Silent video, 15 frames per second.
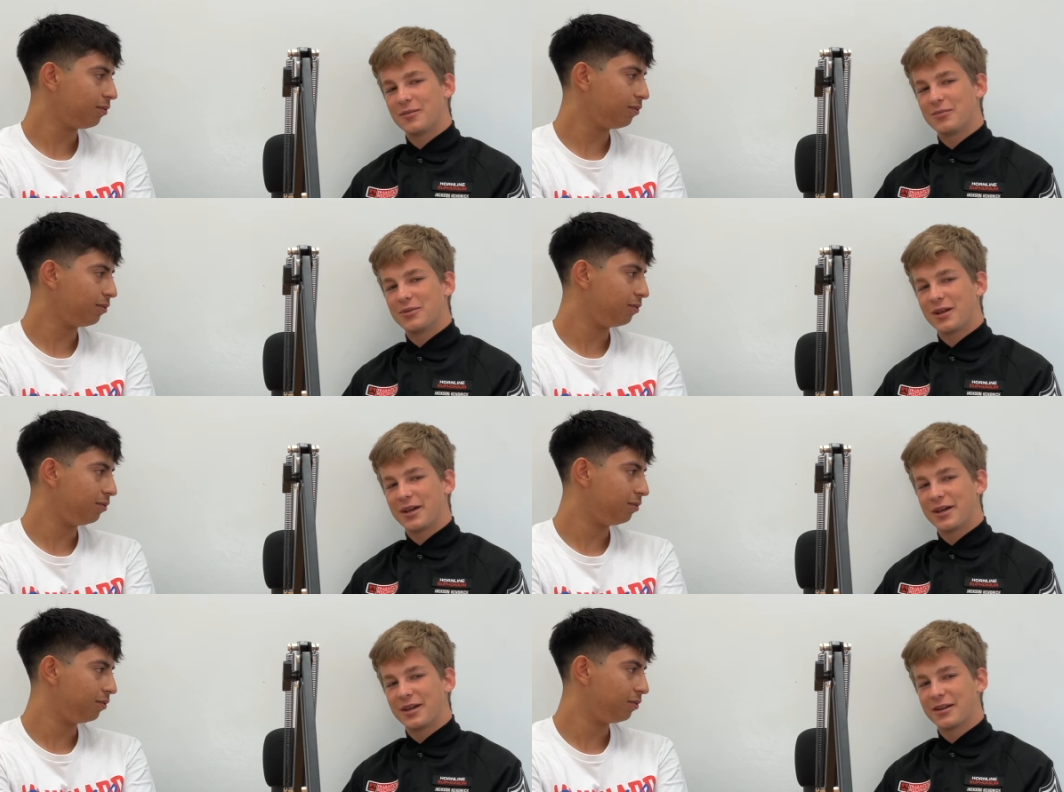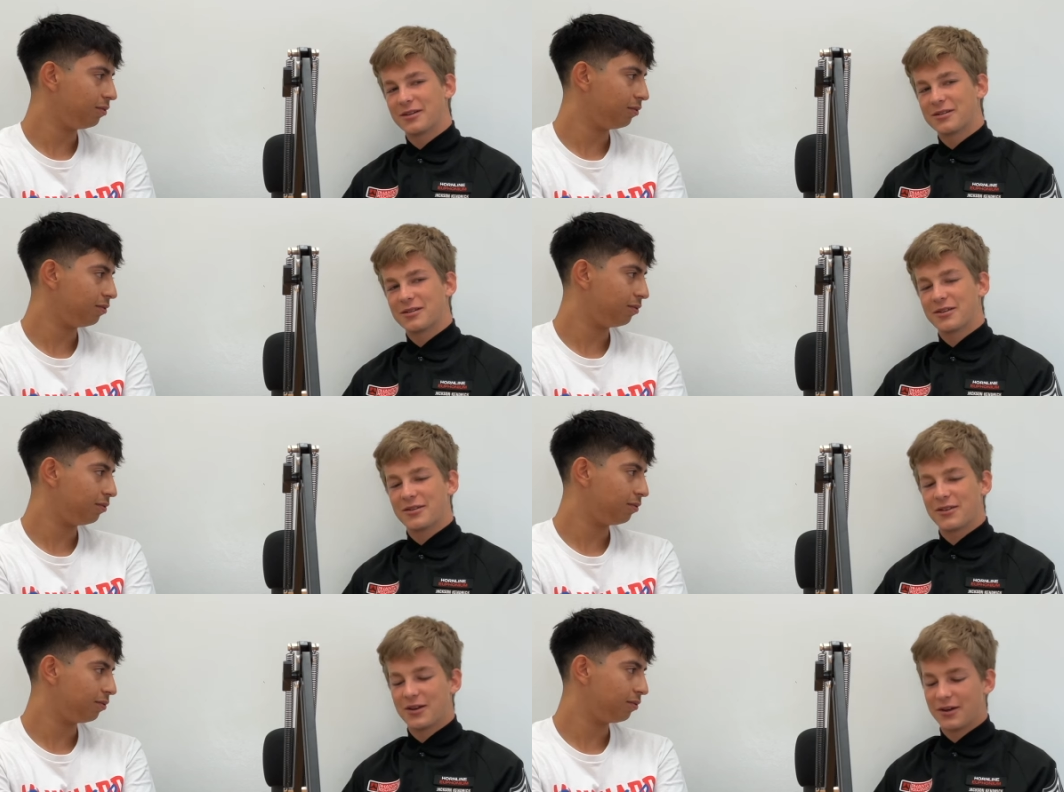Speaker 1: playing
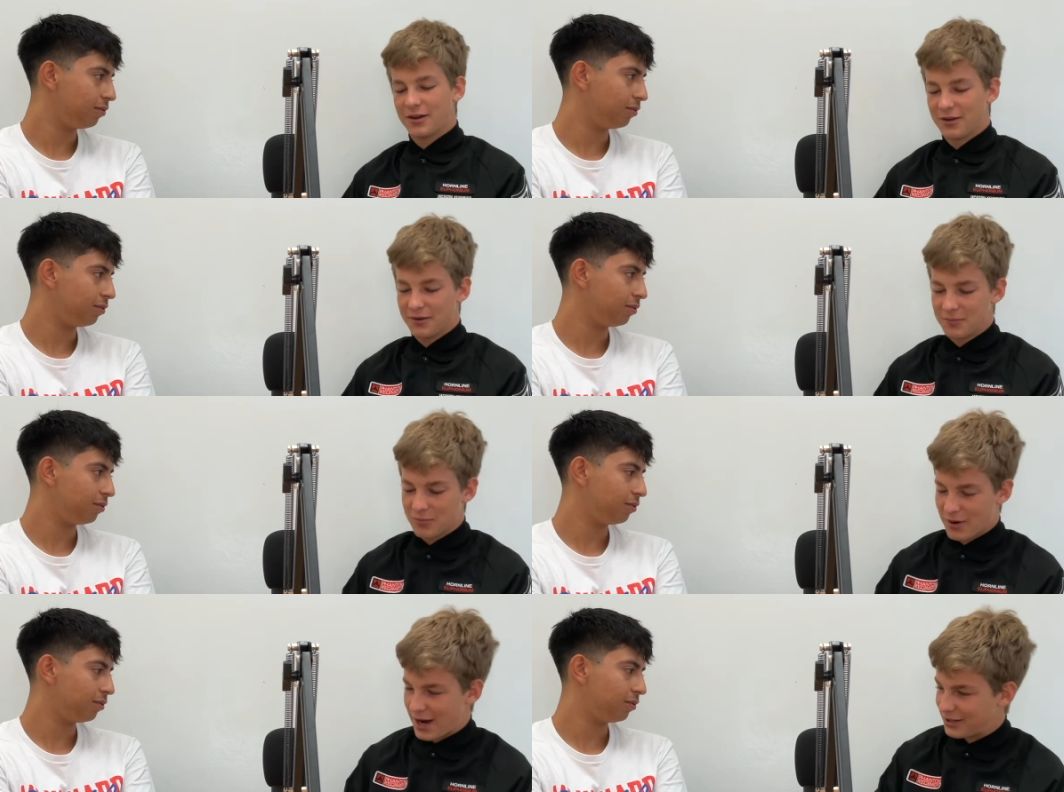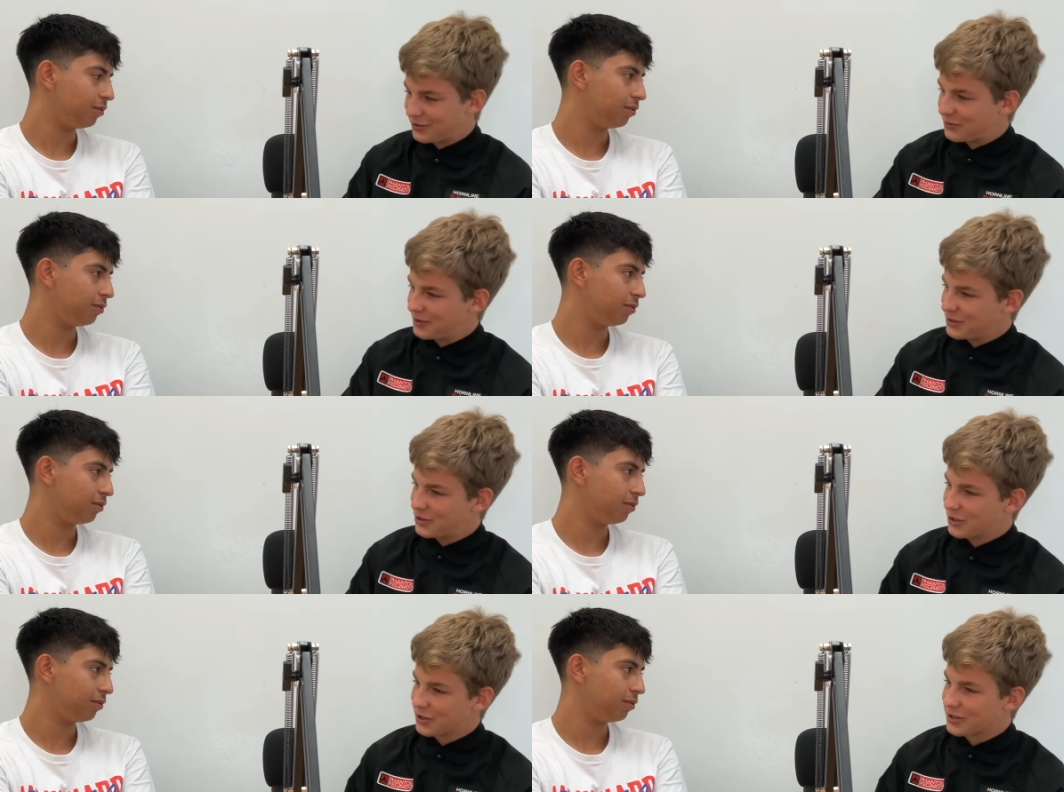the brass feature.